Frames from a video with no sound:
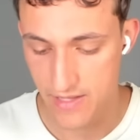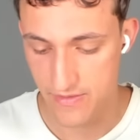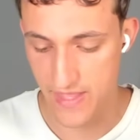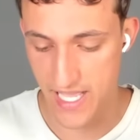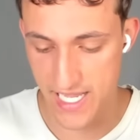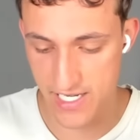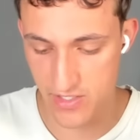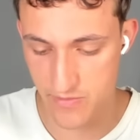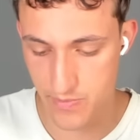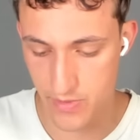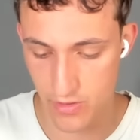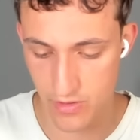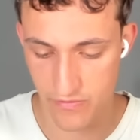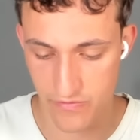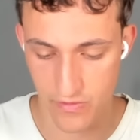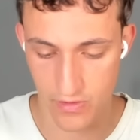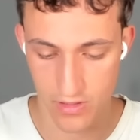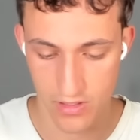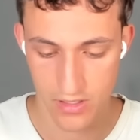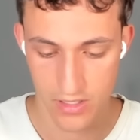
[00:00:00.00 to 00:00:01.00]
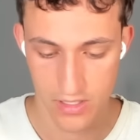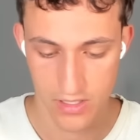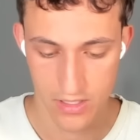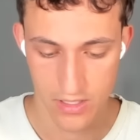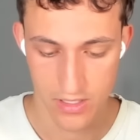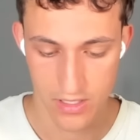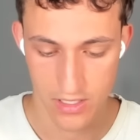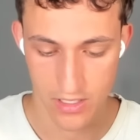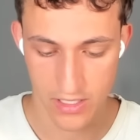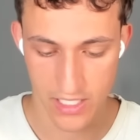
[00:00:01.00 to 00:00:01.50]
That is beautiful.
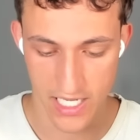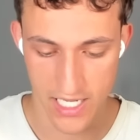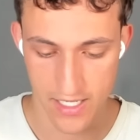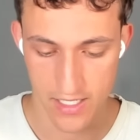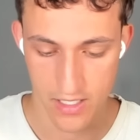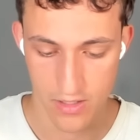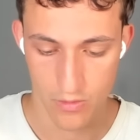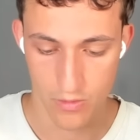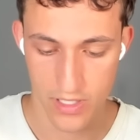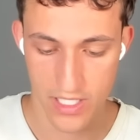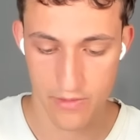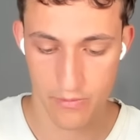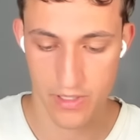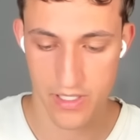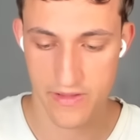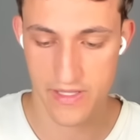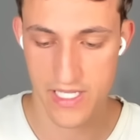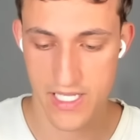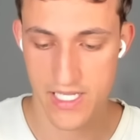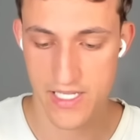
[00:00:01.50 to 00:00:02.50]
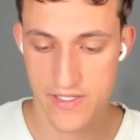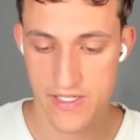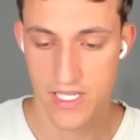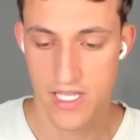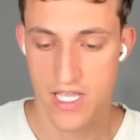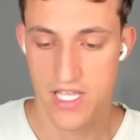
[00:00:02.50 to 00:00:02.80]
Okay, hit one of these.